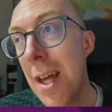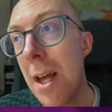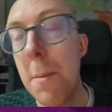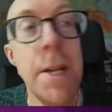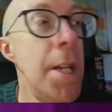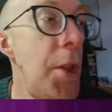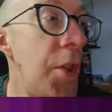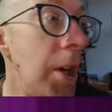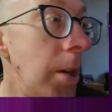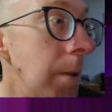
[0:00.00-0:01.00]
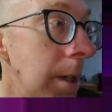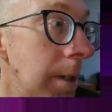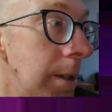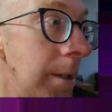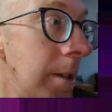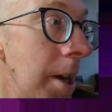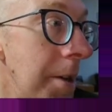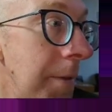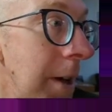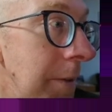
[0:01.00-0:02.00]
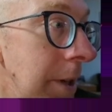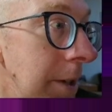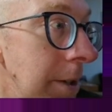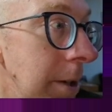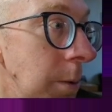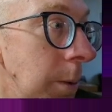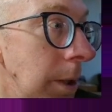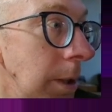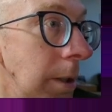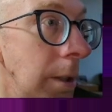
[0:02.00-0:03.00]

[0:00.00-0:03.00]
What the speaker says: I mean, in theory, is kind of how VS Code works.